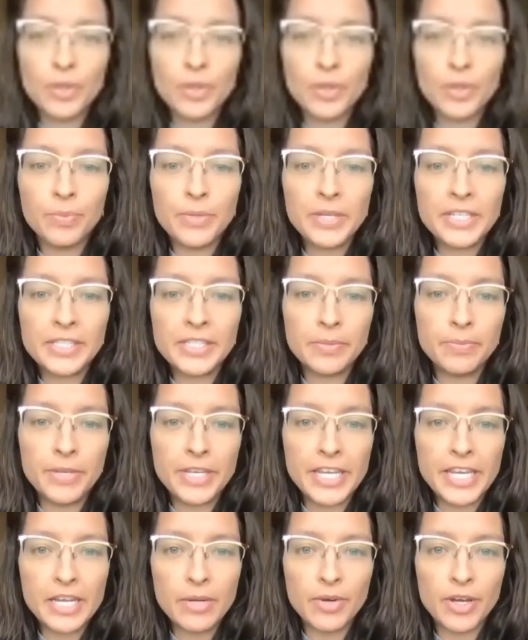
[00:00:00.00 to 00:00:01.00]
will be
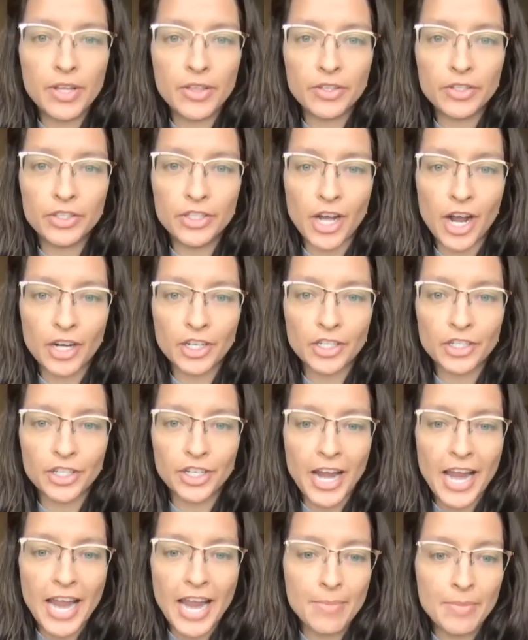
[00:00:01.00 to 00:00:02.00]
speaking with
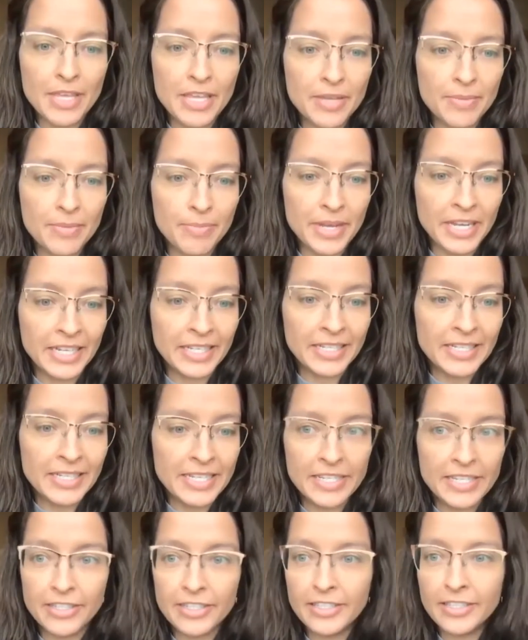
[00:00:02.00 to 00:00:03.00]
Dr. Amy
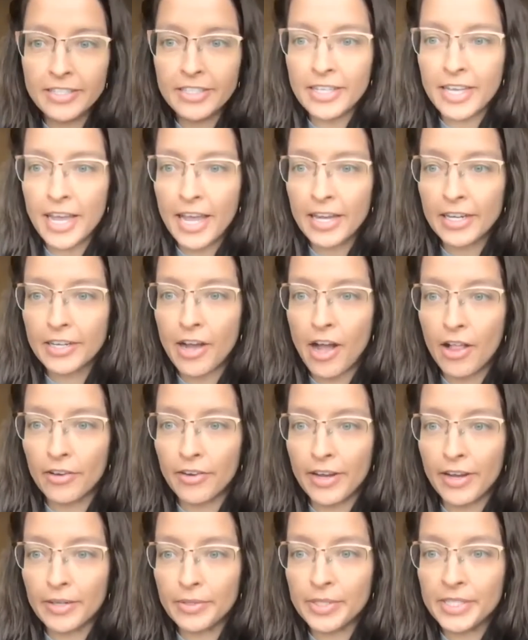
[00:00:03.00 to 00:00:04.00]
MacNeill at
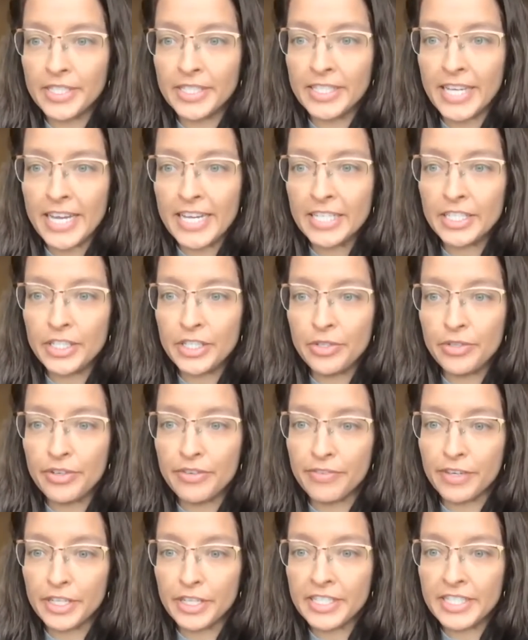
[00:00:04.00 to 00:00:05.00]
Colorado State
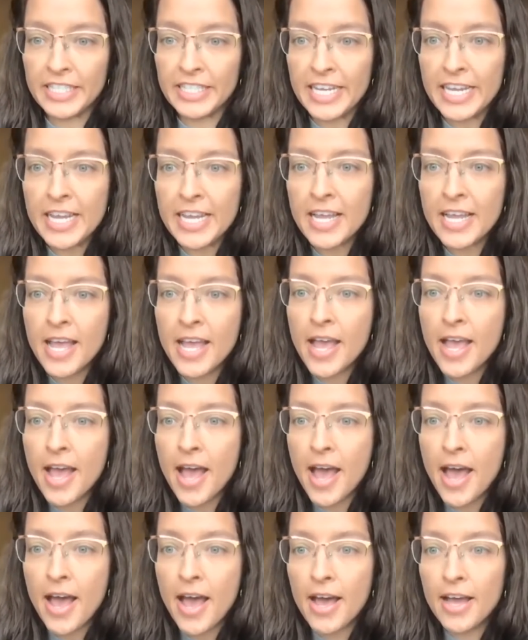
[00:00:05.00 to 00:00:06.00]
University.
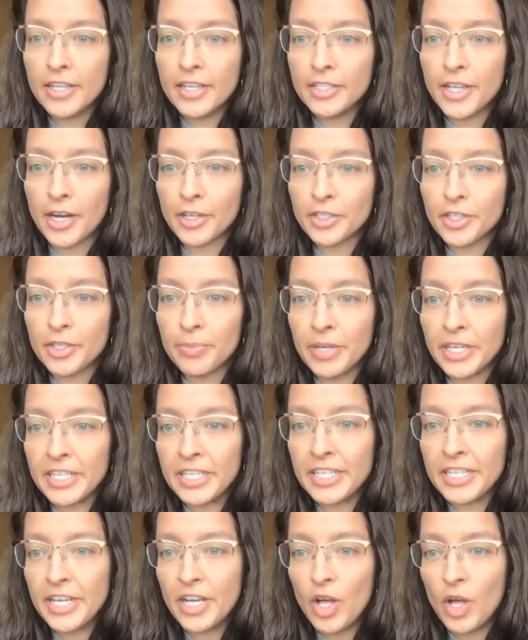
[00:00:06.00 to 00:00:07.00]
Dr.
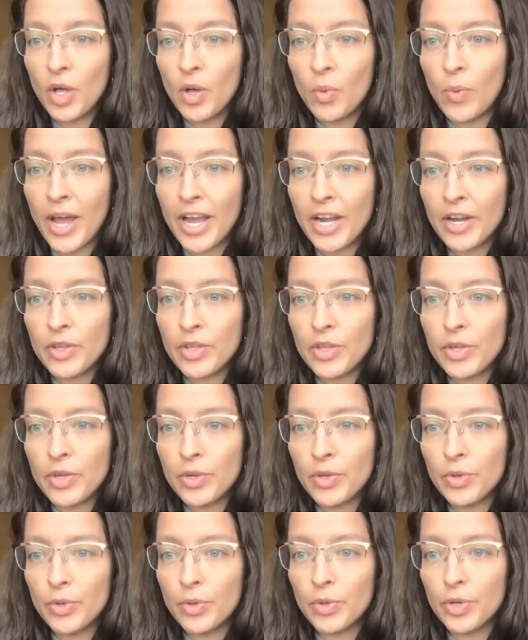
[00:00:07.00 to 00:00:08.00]
MacNeill, why don't
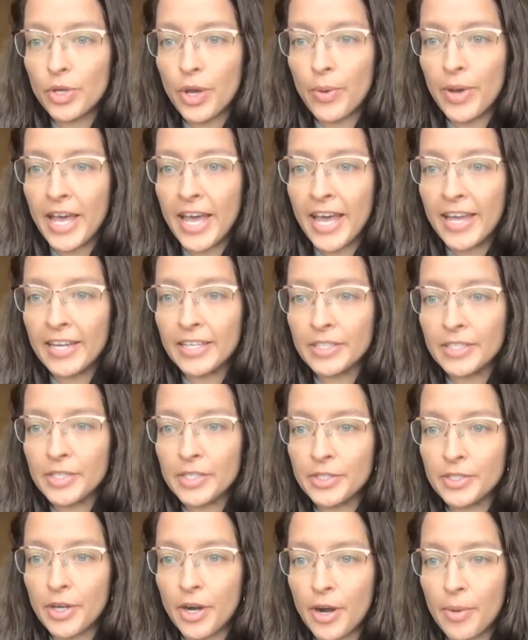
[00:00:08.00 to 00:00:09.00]
you go ahead and
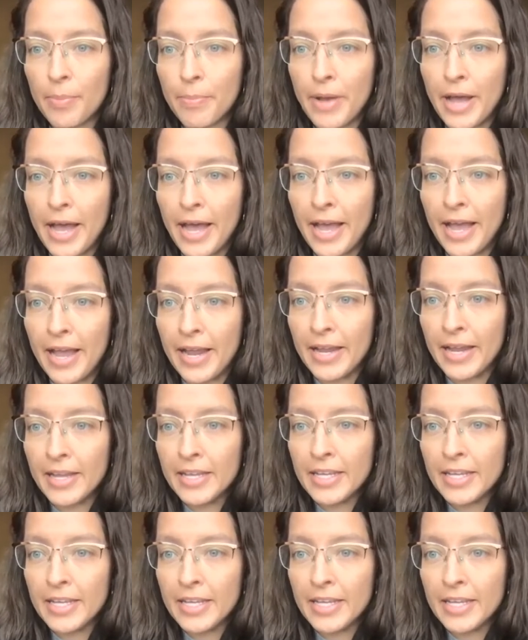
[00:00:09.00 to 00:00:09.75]
start by